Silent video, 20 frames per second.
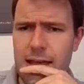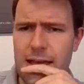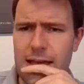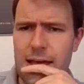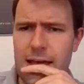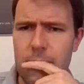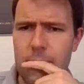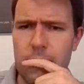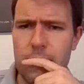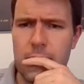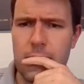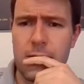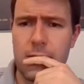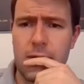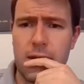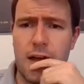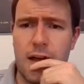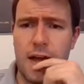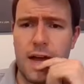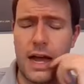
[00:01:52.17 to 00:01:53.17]
I'm
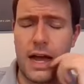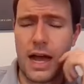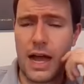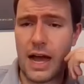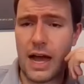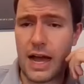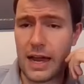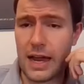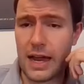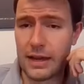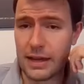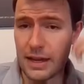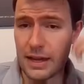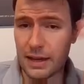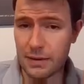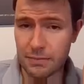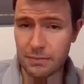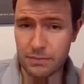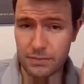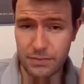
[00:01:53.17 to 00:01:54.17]

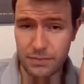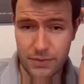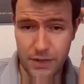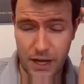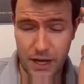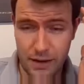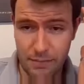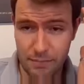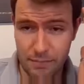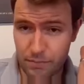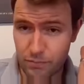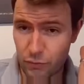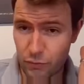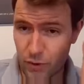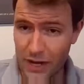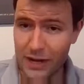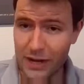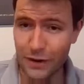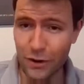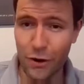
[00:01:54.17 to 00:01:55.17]

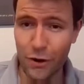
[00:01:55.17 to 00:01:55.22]
really